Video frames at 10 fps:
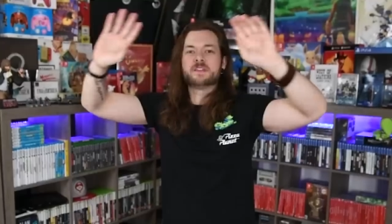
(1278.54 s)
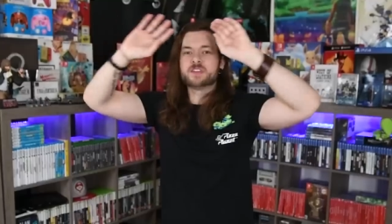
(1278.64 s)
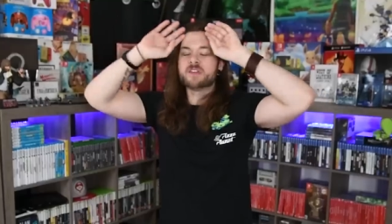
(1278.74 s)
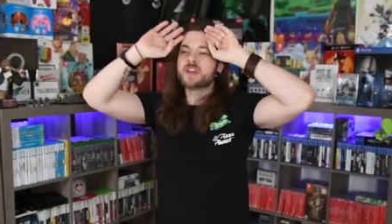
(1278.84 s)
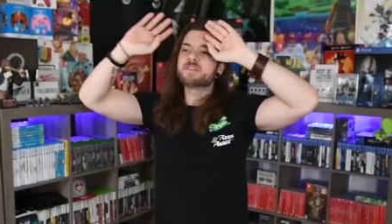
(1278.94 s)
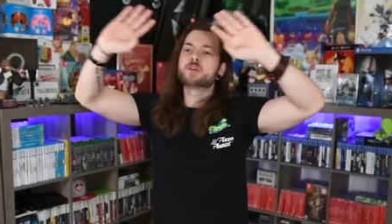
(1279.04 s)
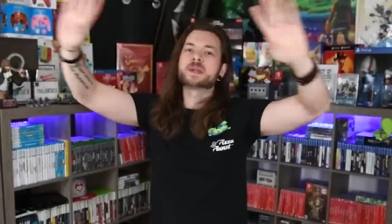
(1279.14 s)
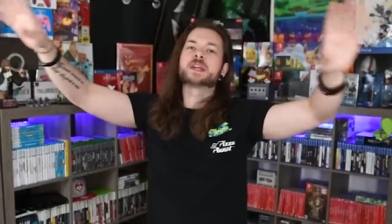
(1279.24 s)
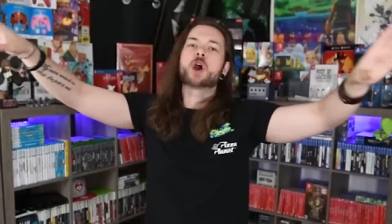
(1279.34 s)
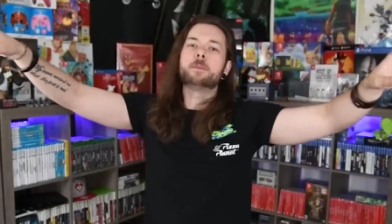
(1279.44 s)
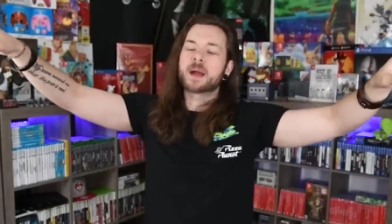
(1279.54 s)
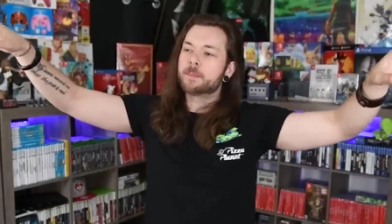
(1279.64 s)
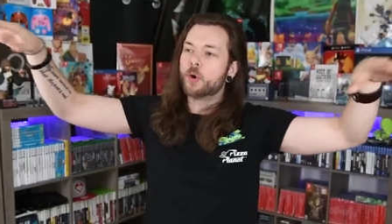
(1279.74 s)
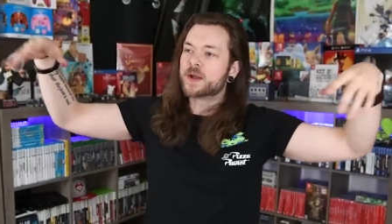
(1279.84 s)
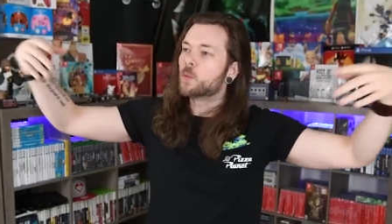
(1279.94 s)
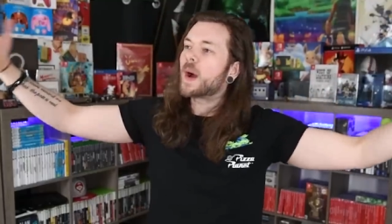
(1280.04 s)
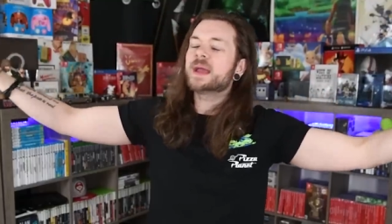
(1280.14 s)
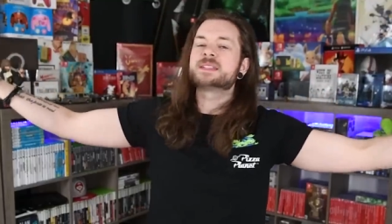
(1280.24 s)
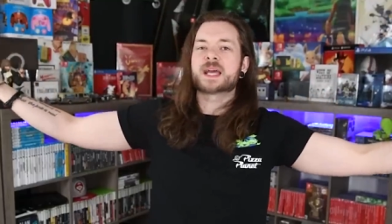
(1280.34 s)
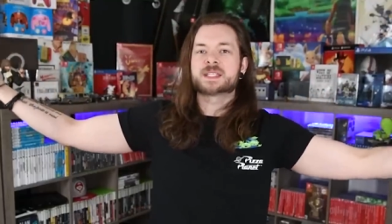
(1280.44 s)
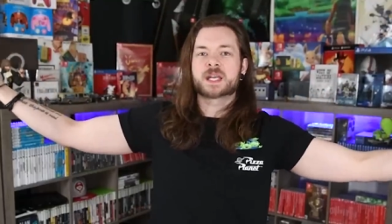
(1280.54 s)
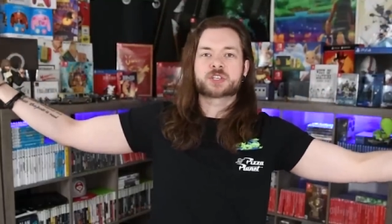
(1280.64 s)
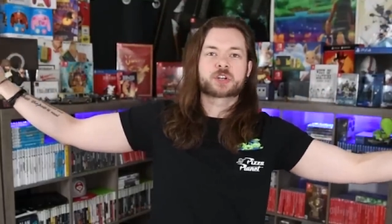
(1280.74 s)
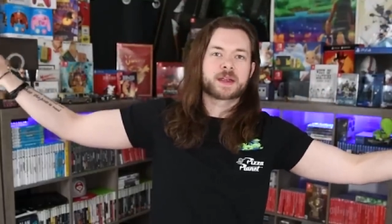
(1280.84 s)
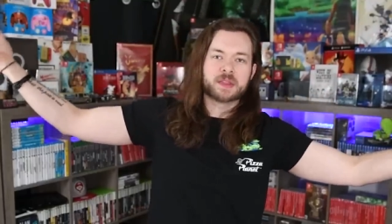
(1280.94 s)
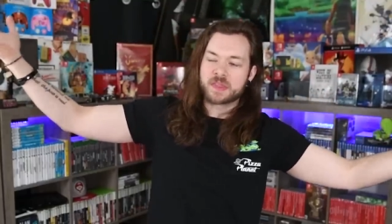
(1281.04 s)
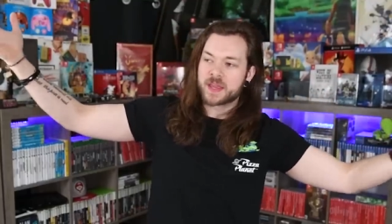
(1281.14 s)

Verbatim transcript: If you haven't already got my point, why is that such a great